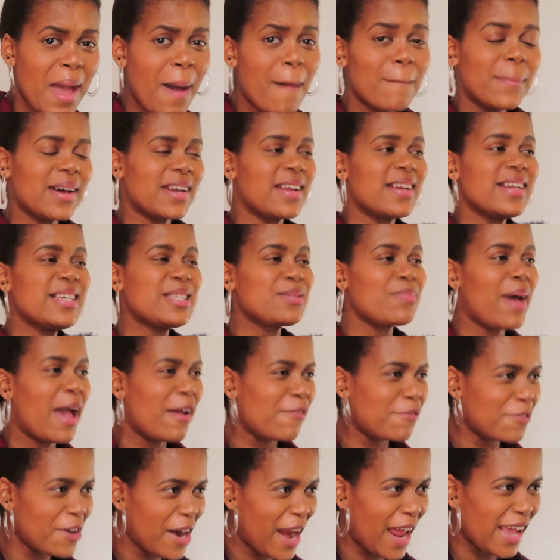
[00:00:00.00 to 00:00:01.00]
but it is
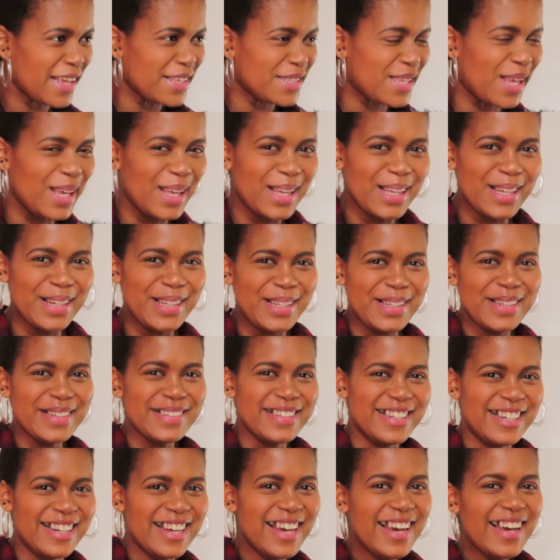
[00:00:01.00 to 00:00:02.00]
my phrase.
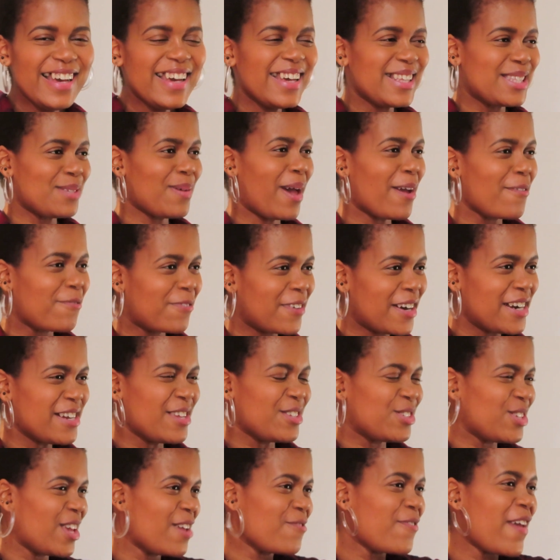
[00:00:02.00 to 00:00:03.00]
It's my
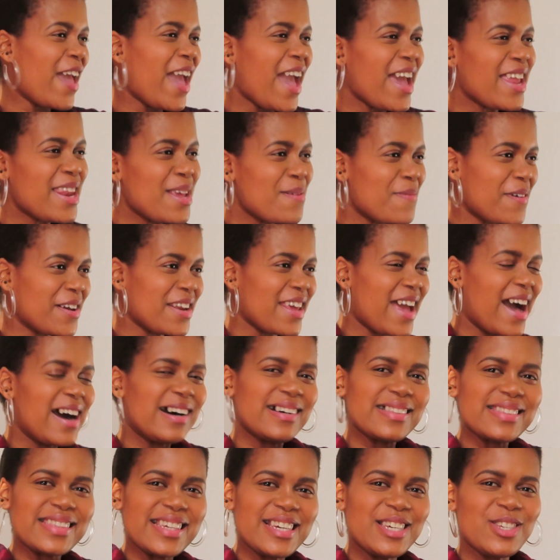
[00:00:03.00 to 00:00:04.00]
phrase. So if anybody
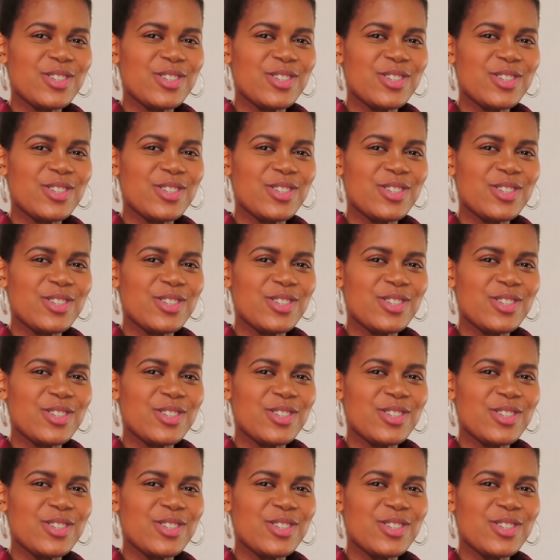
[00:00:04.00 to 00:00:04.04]
out there